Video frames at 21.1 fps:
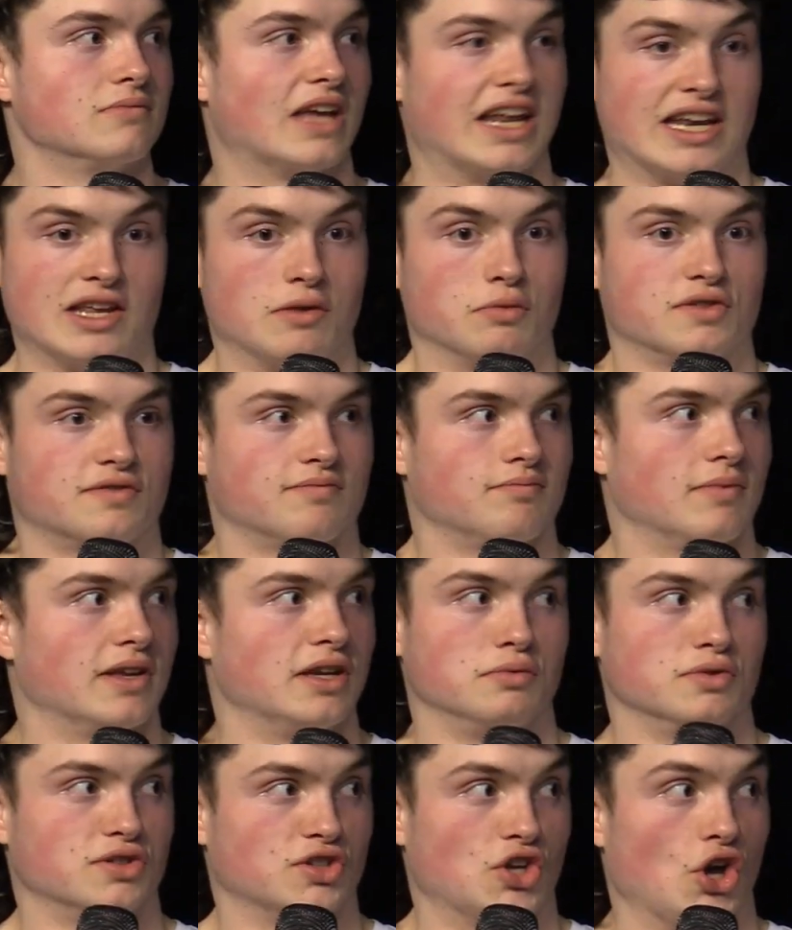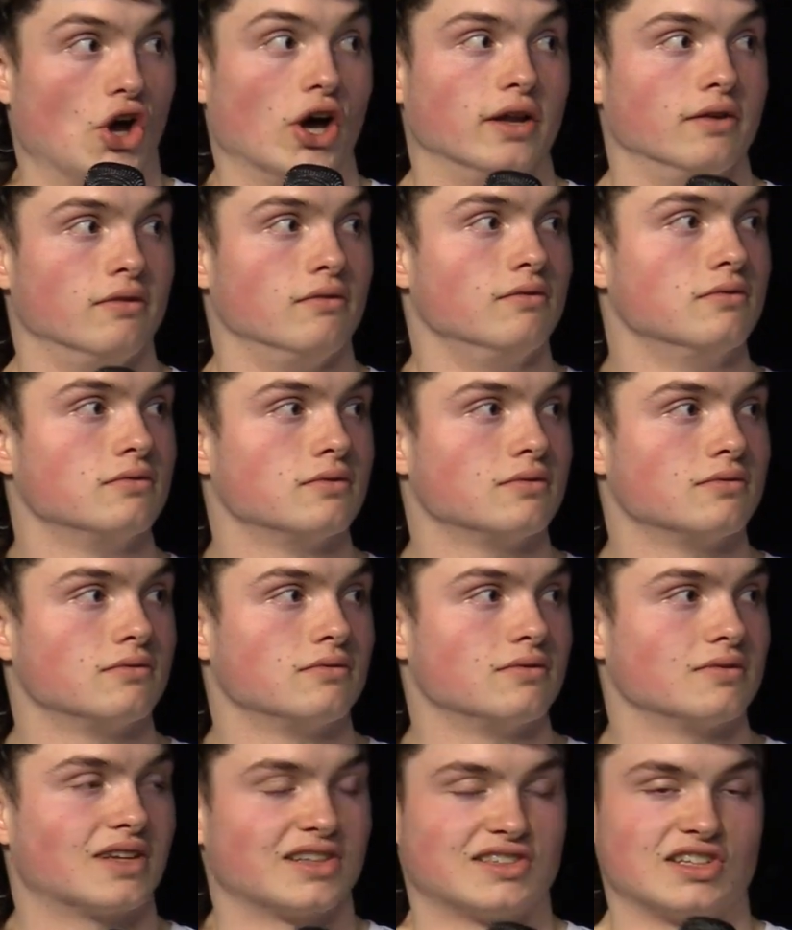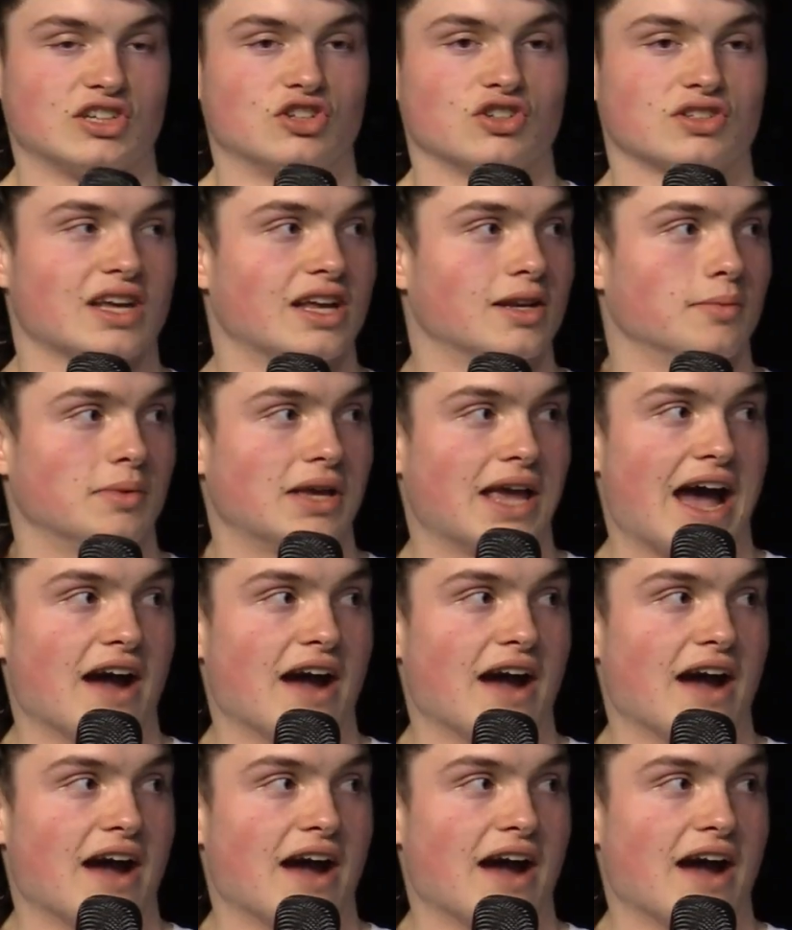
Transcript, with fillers: And he was he was good. Yeah. Because he just had to be